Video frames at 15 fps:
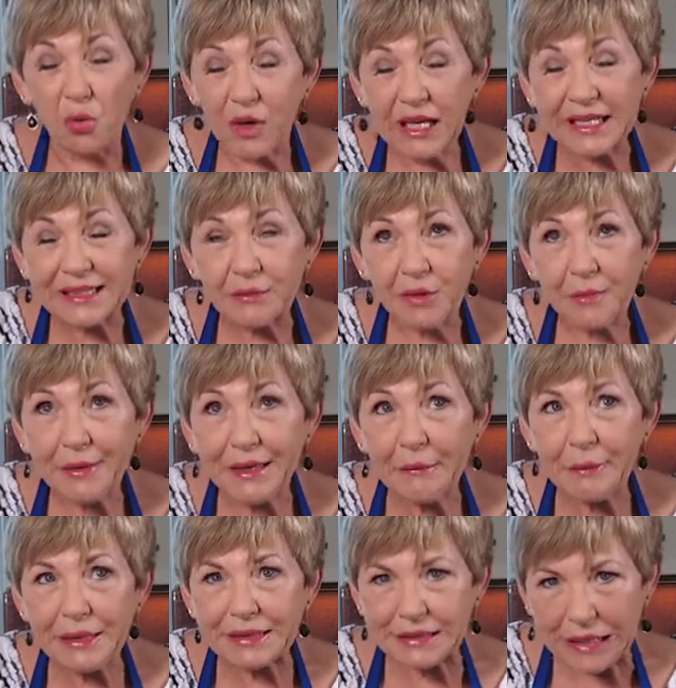week and we'd be a
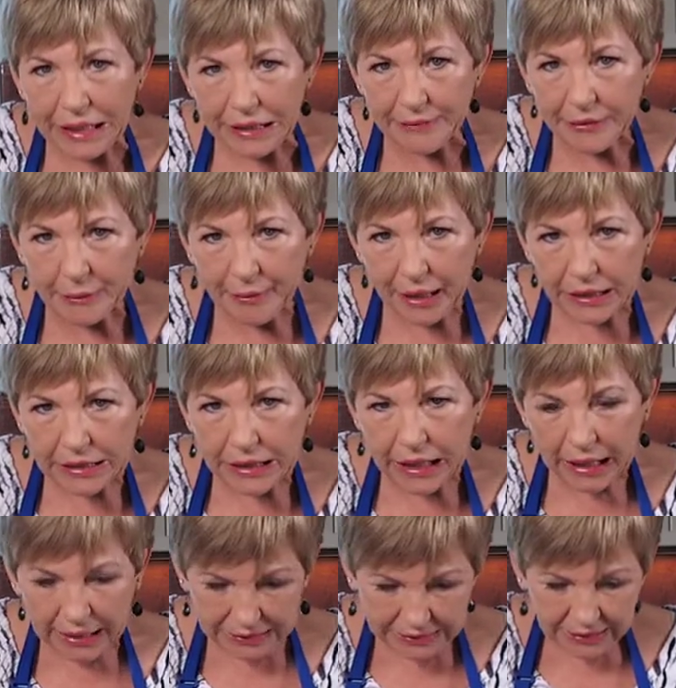bit sick of it by the
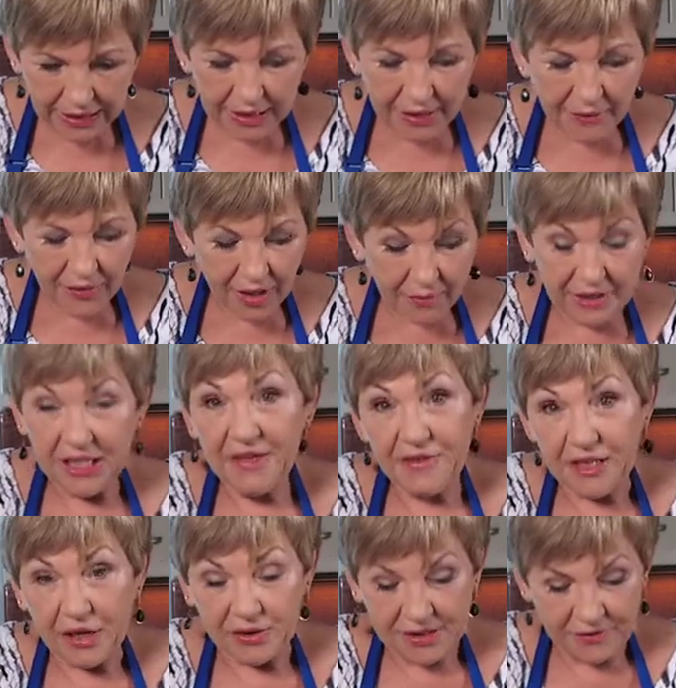end. I mean, even
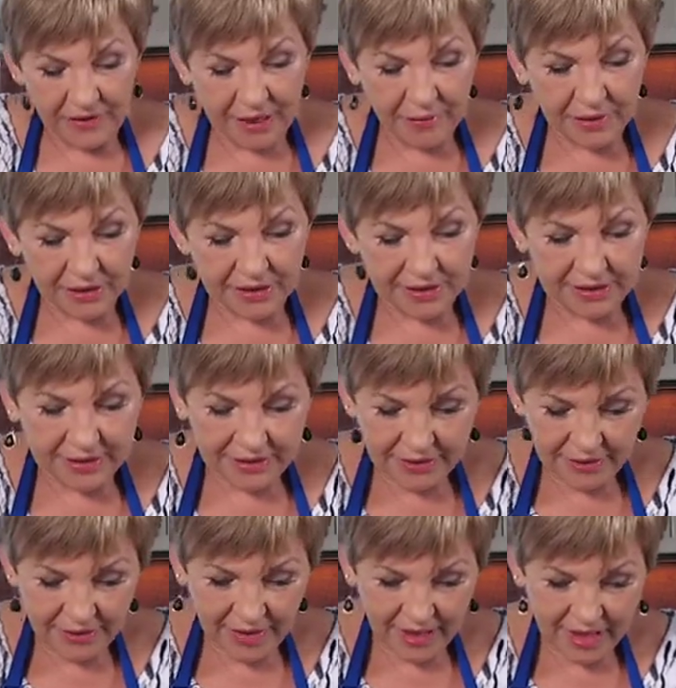though it's fabulous,
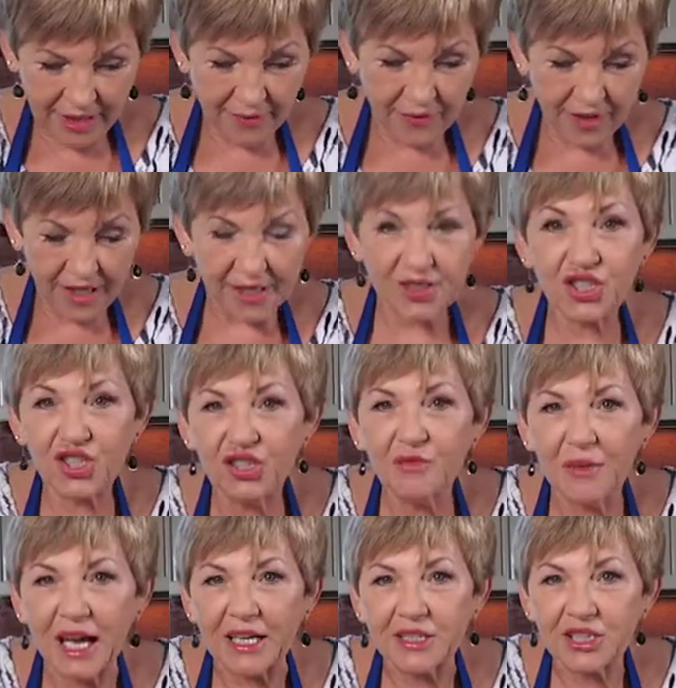it's too
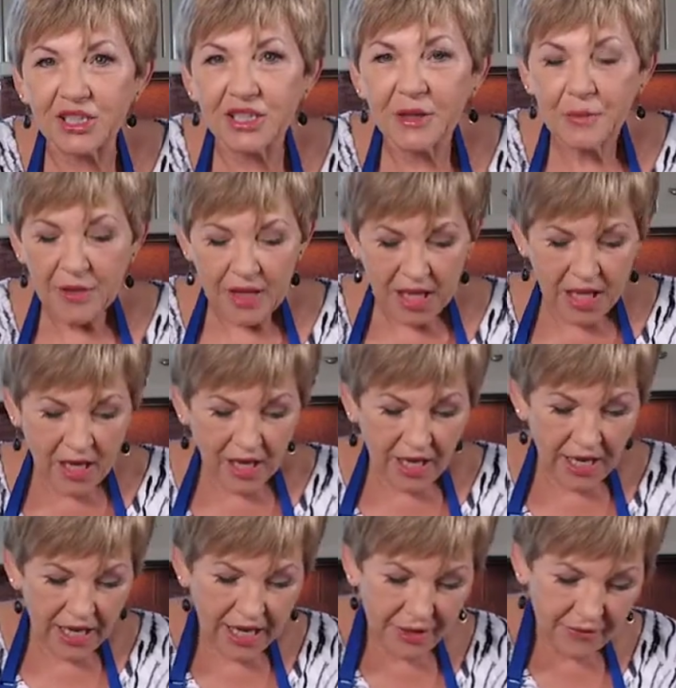much.
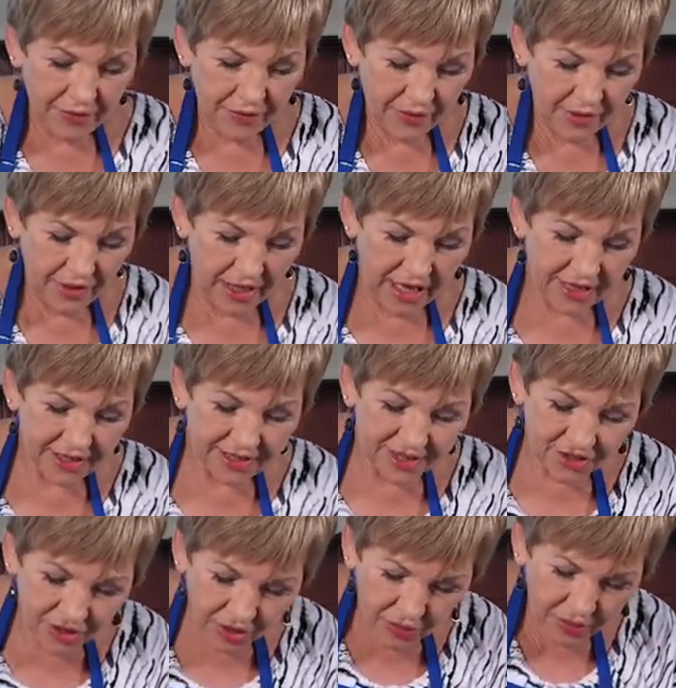And it's
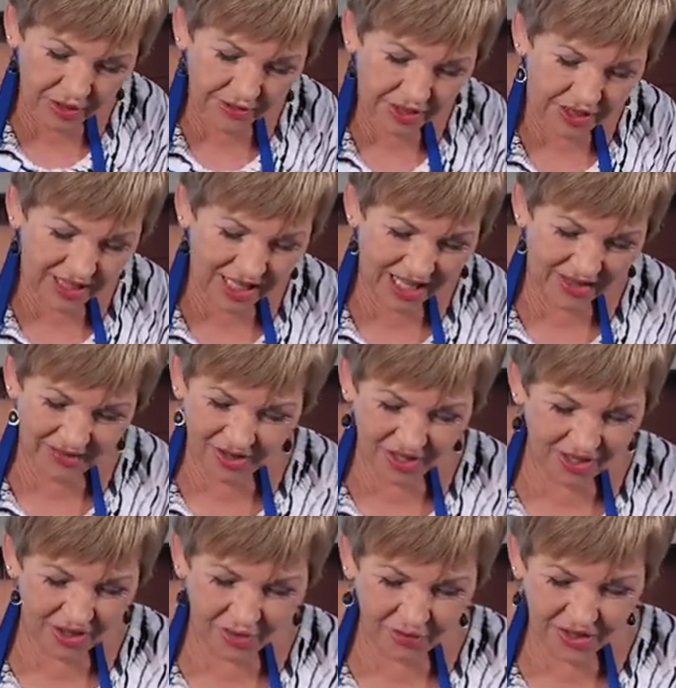not one that you'd have,
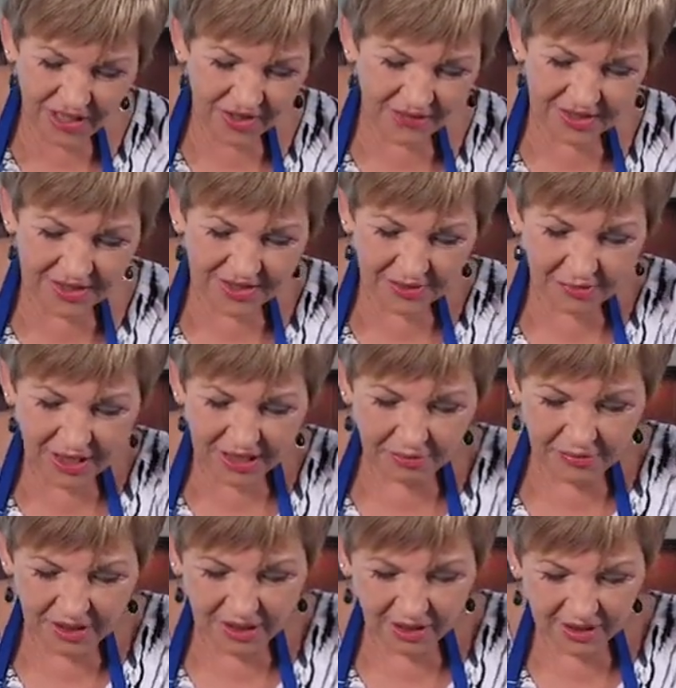I wouldn't have this as a main
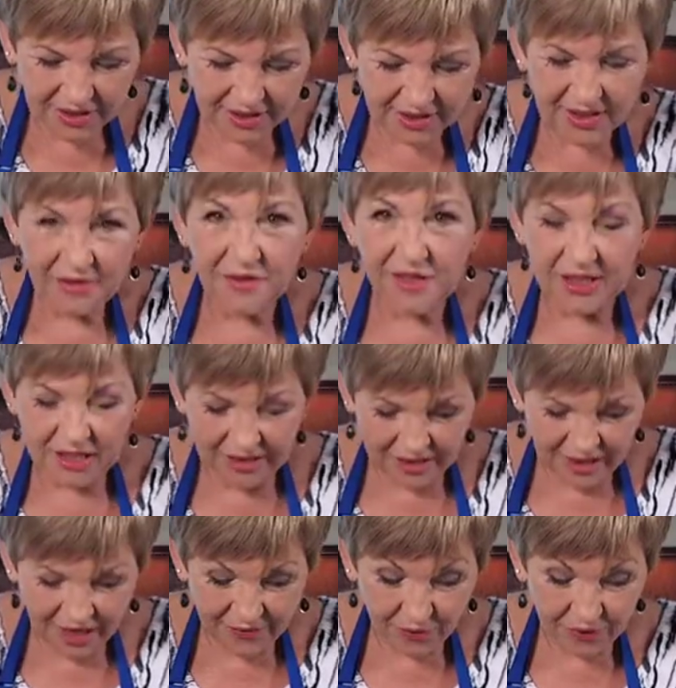meal. It's definitely, you
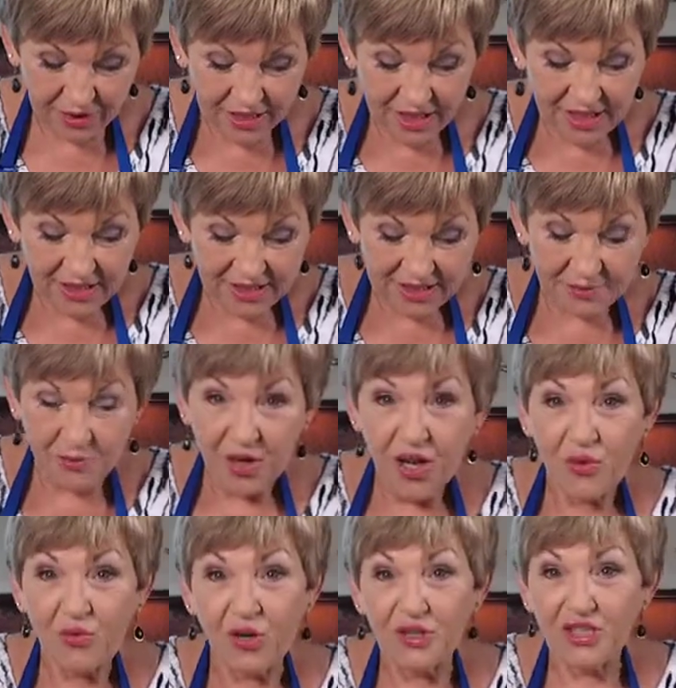have it with some
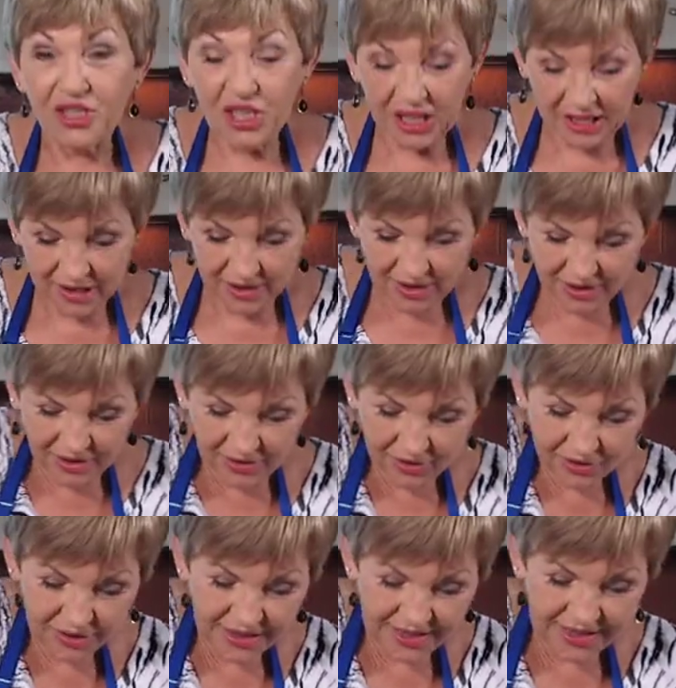roast chicken
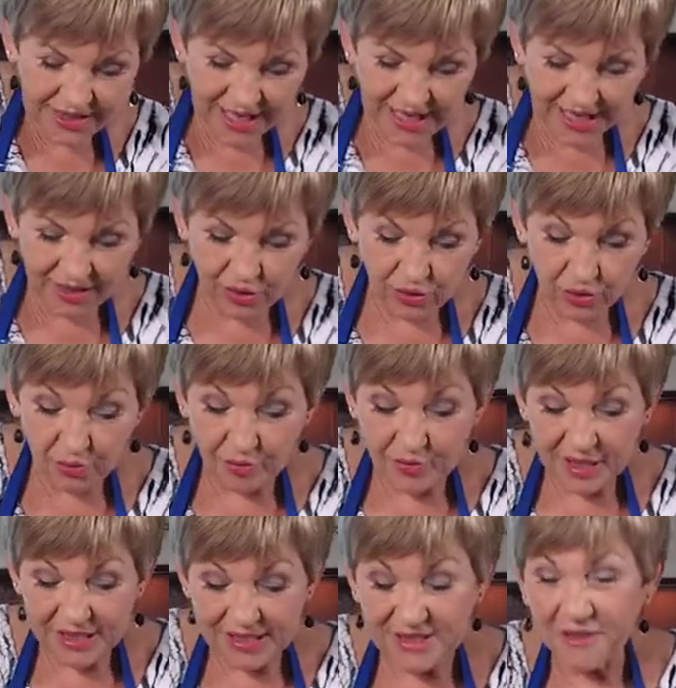or a steak or a
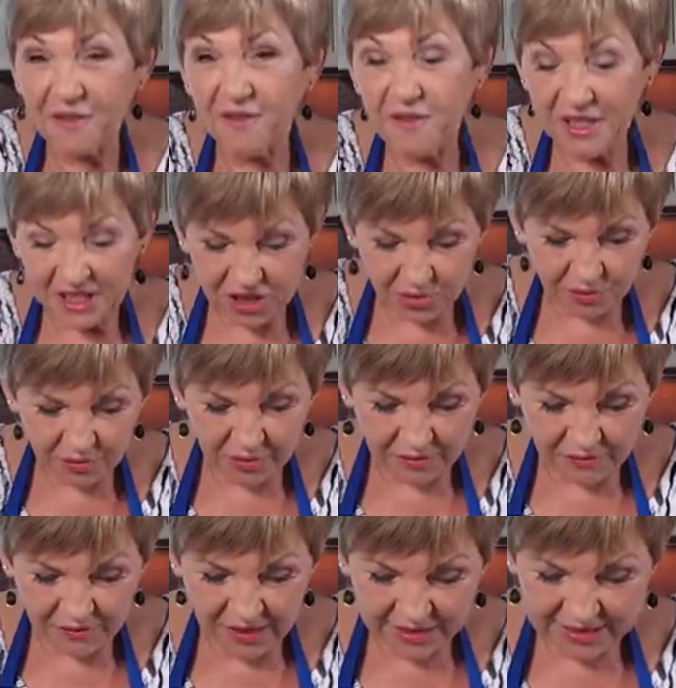piece of fish would be
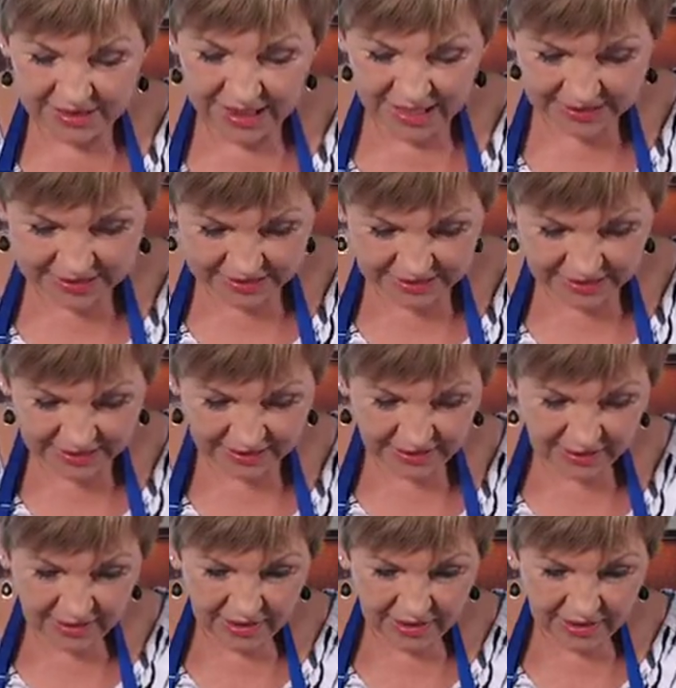fantastic.